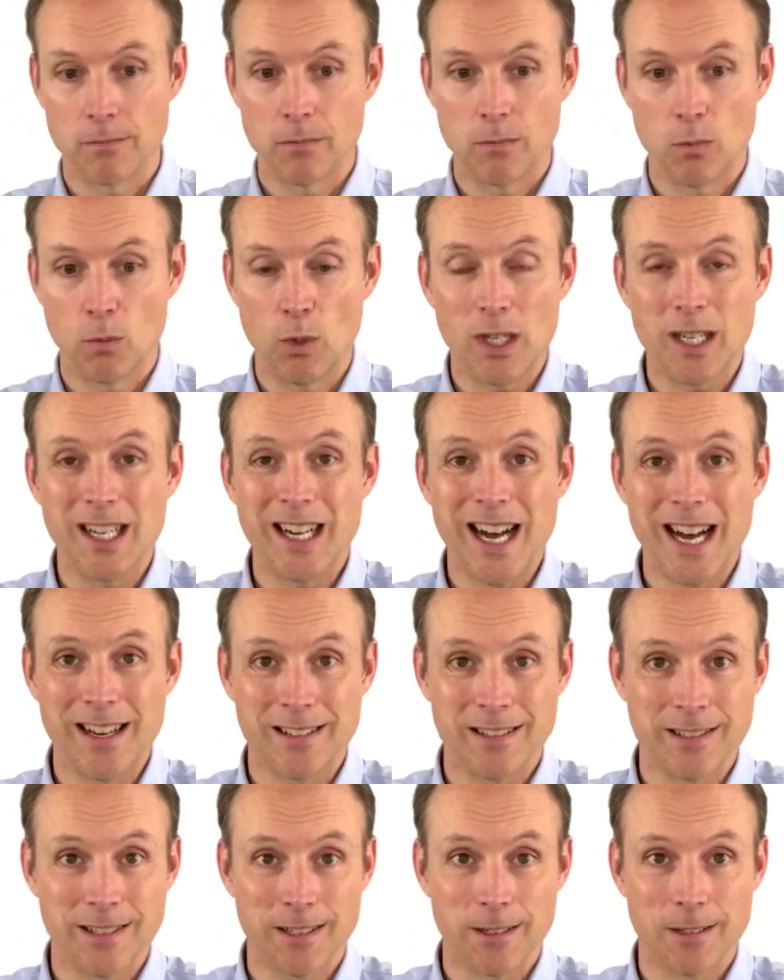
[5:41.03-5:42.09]
What got
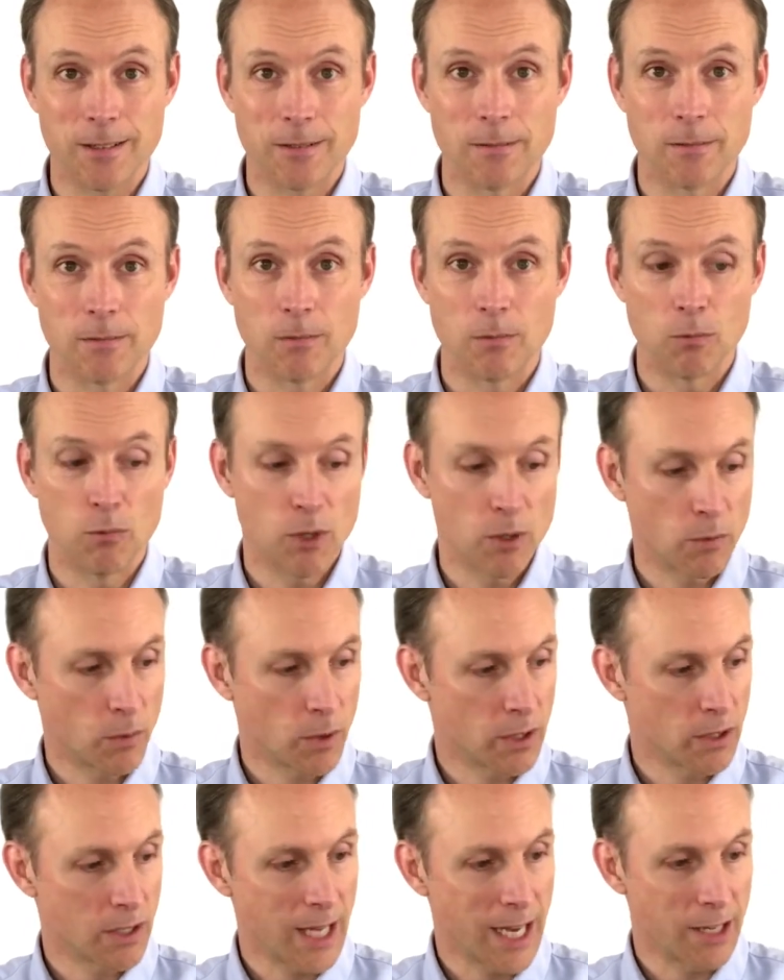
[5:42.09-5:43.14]
us here? What
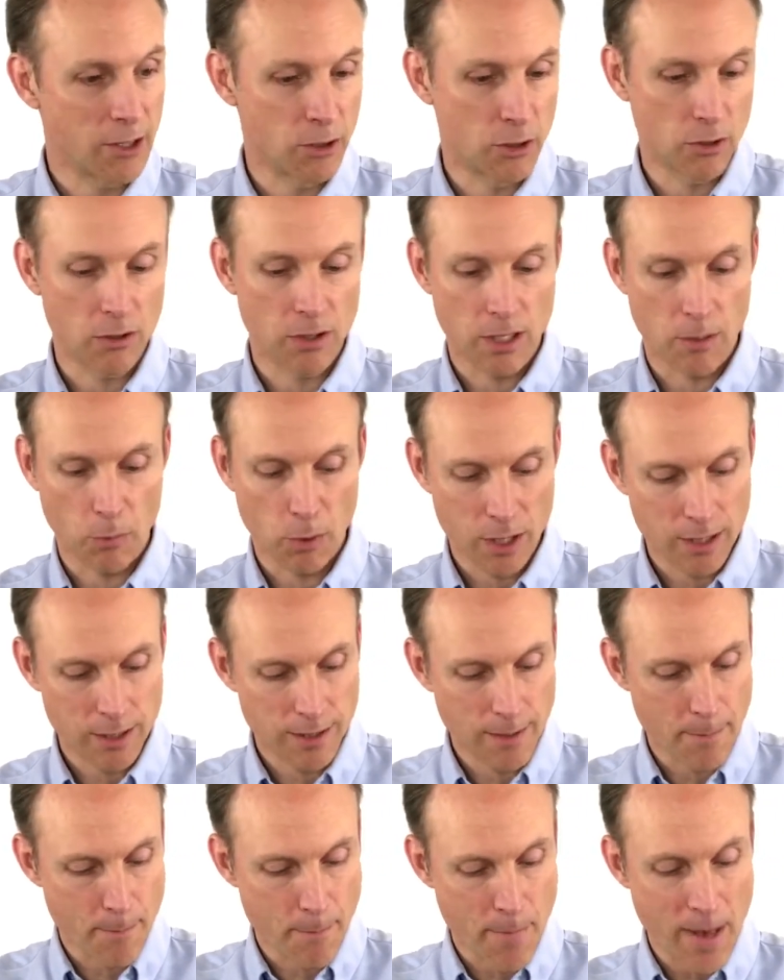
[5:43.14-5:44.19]
was that journey? What is the
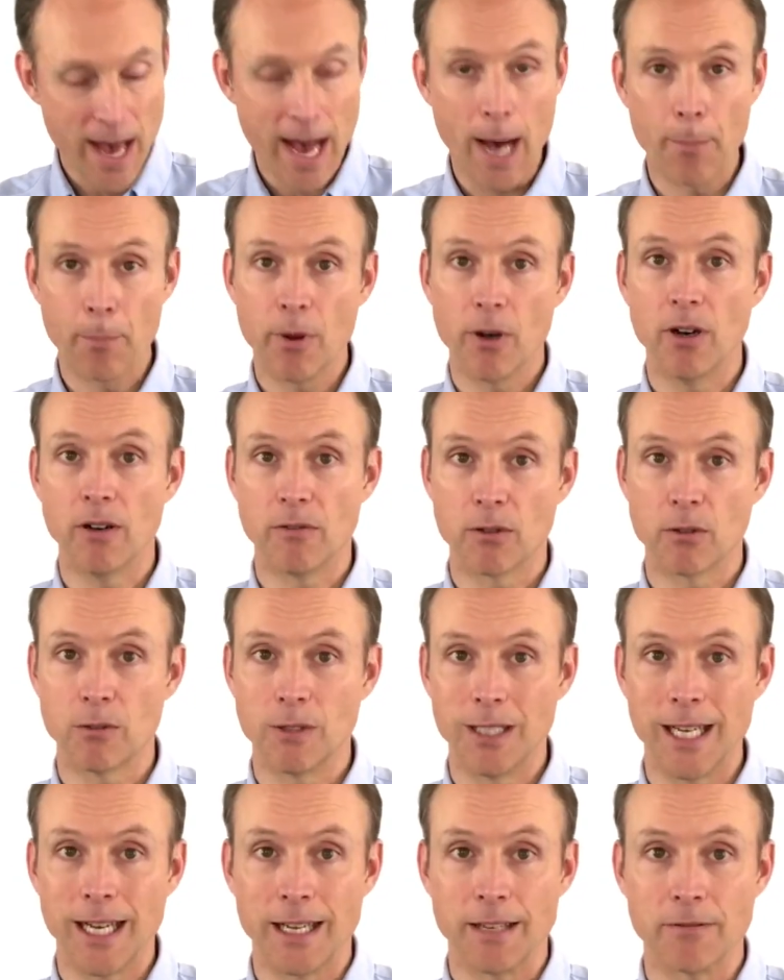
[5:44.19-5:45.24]
map of her
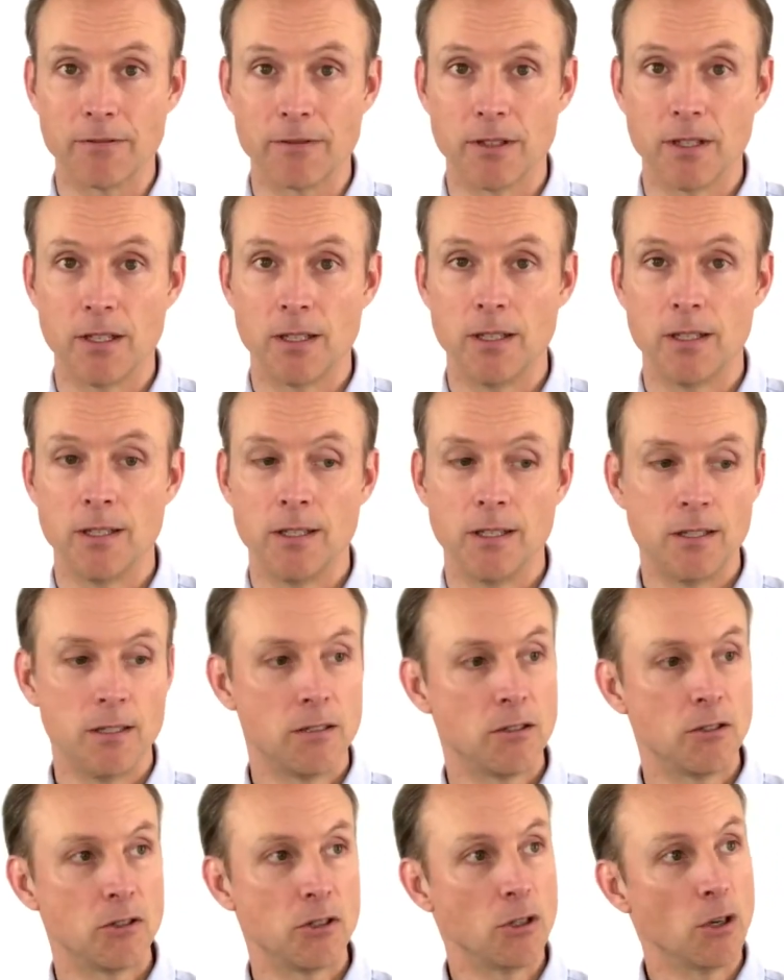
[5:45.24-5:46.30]
life?
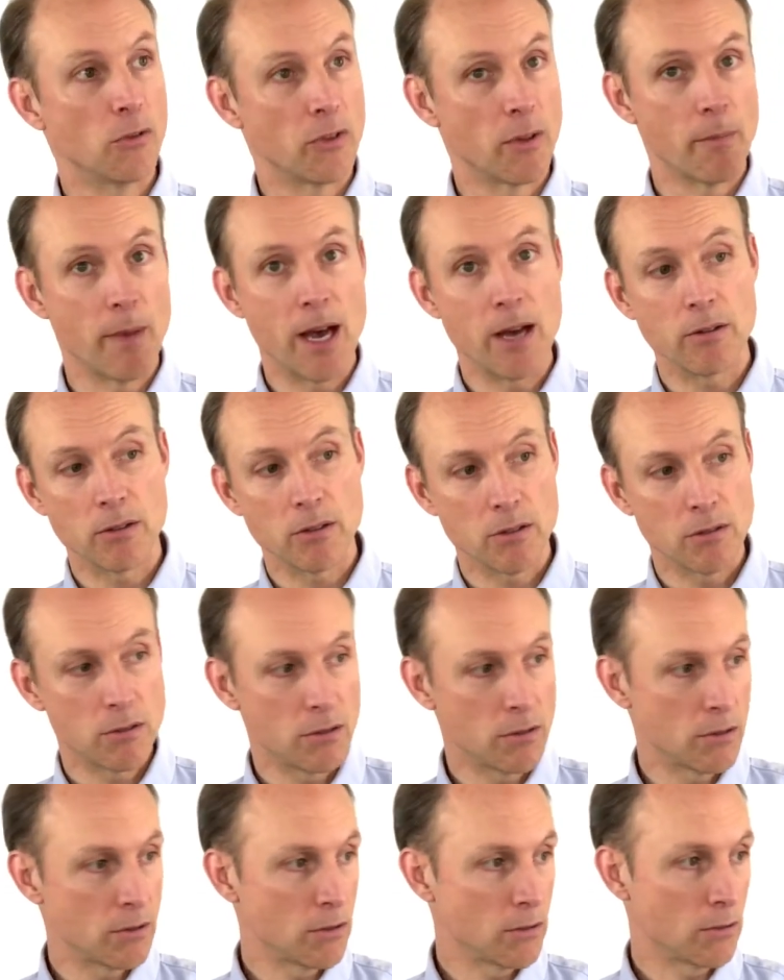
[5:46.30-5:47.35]
Did she go over the
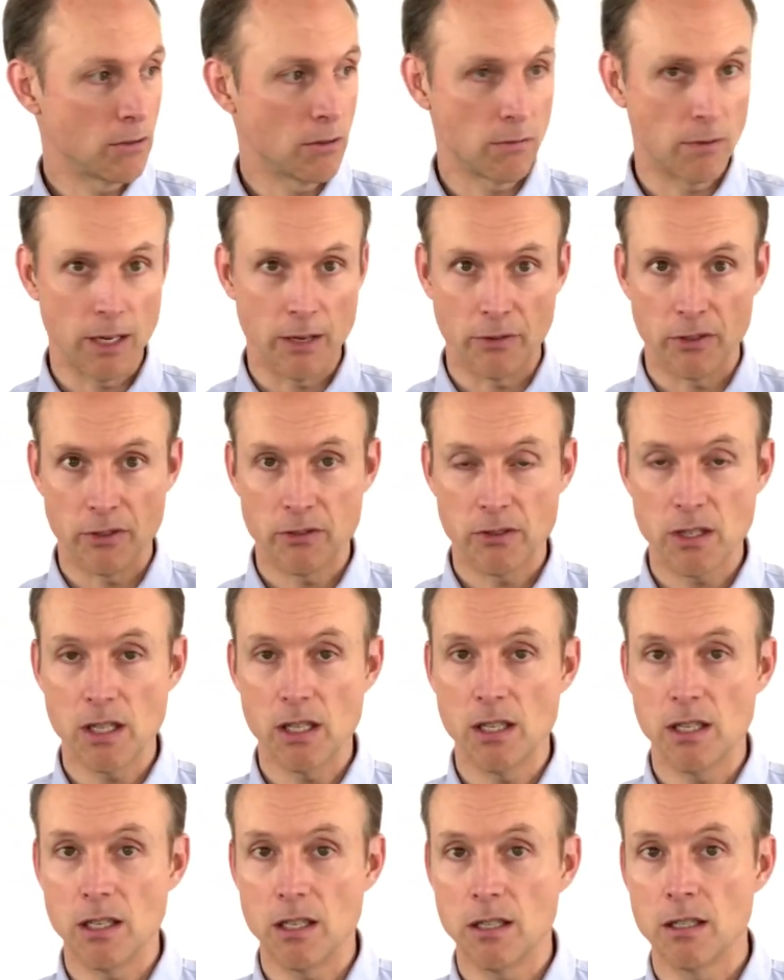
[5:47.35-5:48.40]
mountains, around the
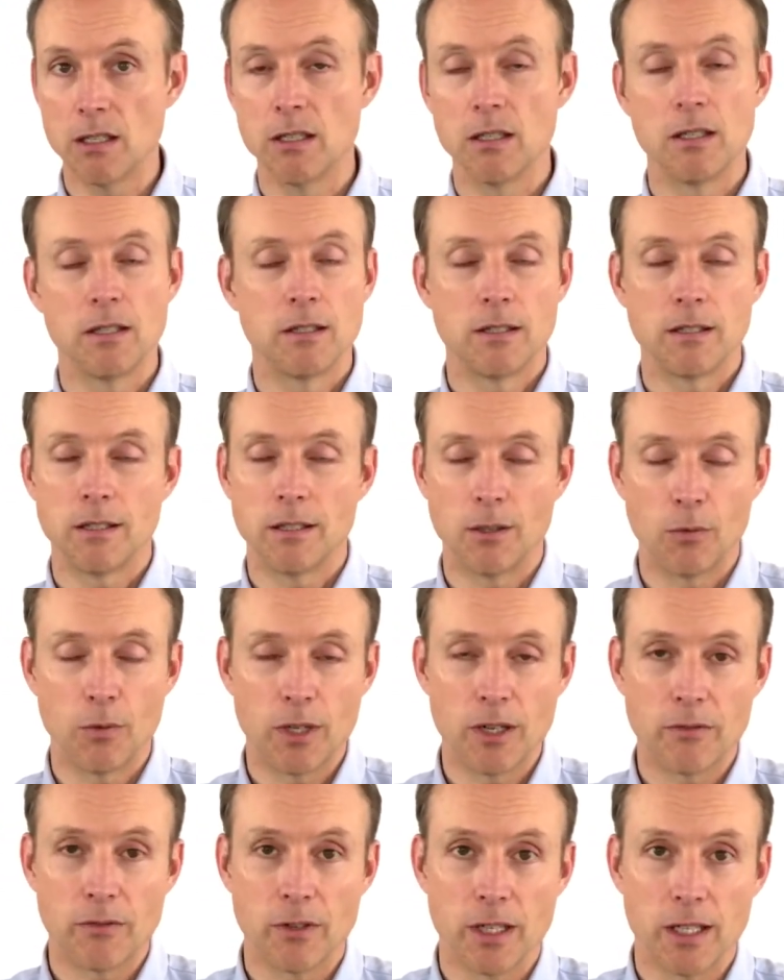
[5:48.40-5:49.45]
sea,
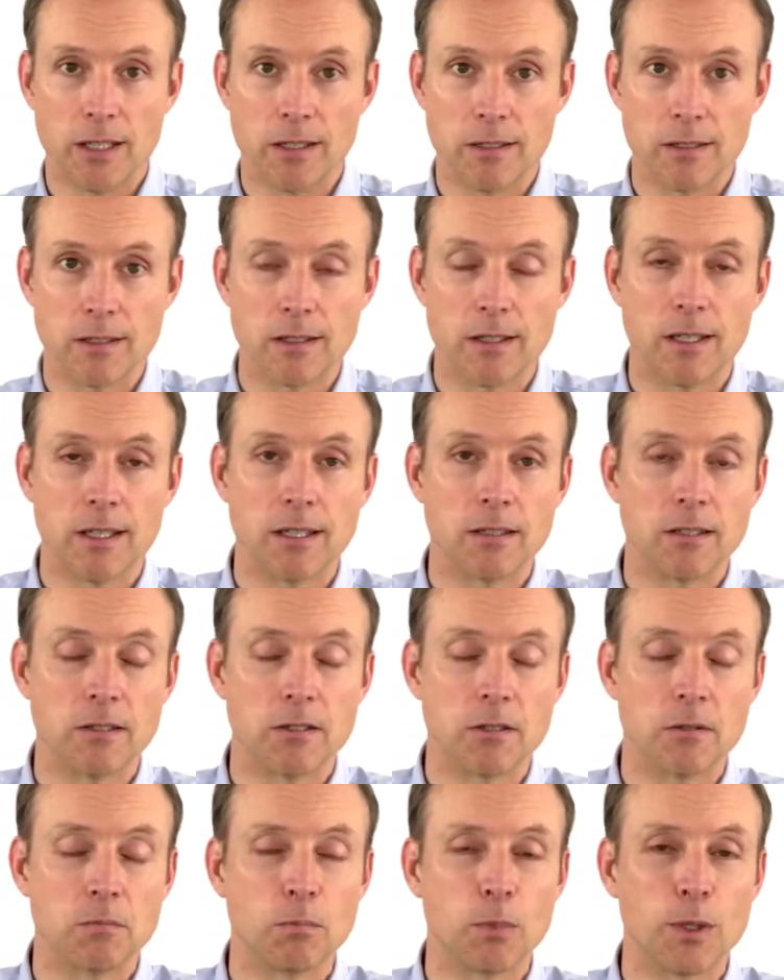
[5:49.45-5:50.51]
whatever it is, to
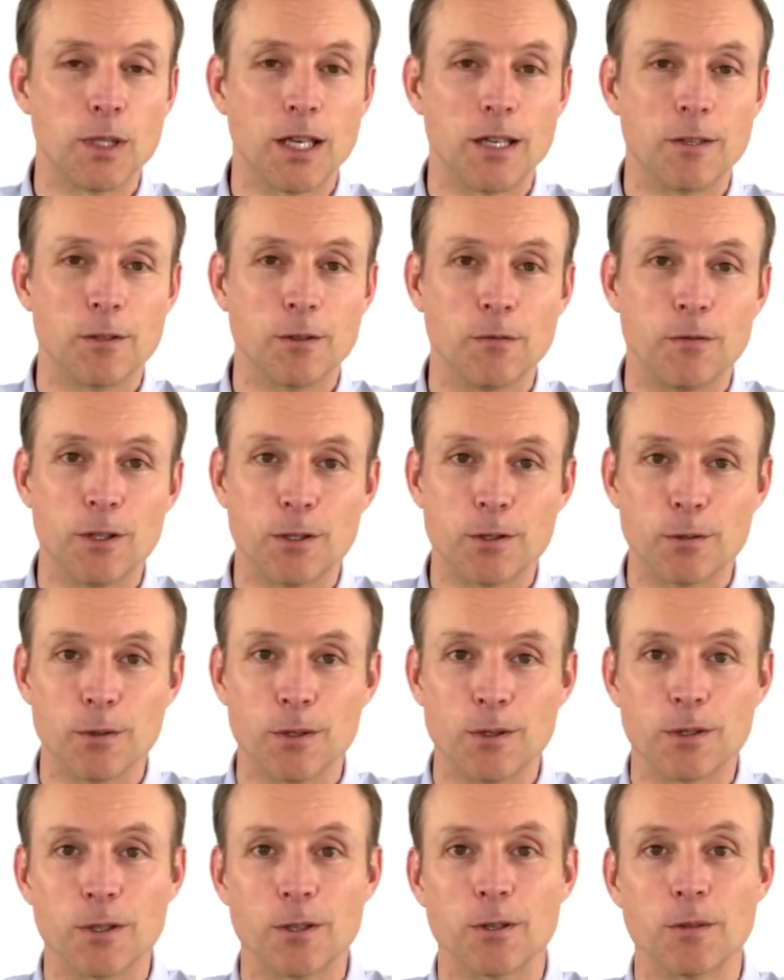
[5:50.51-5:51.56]
just put that into visual
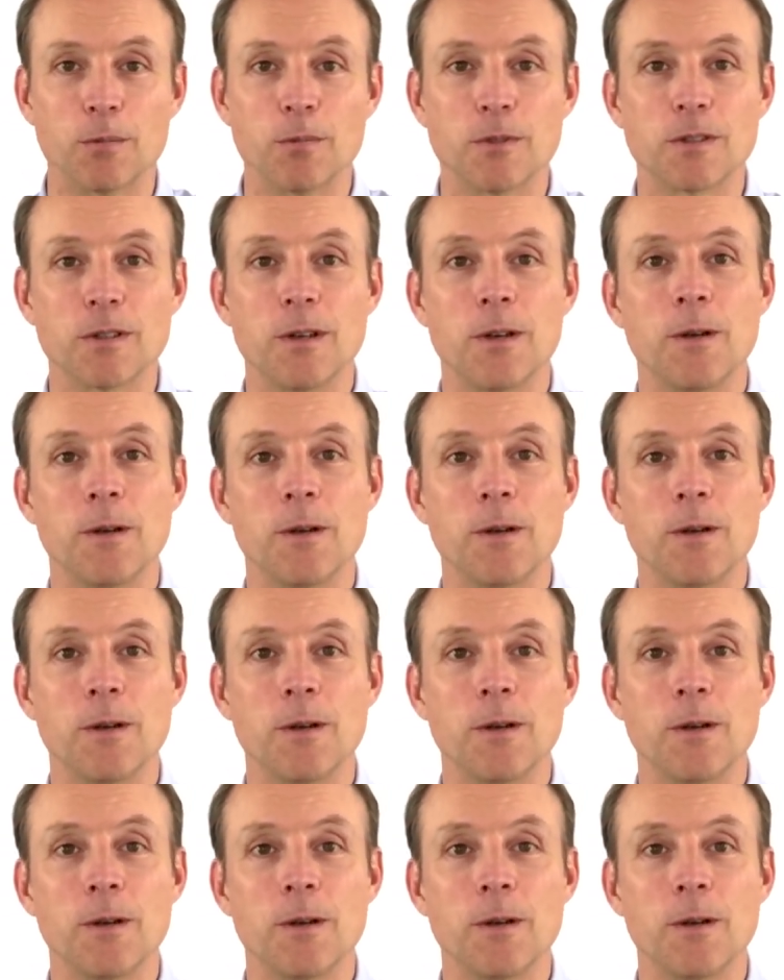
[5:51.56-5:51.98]
terms?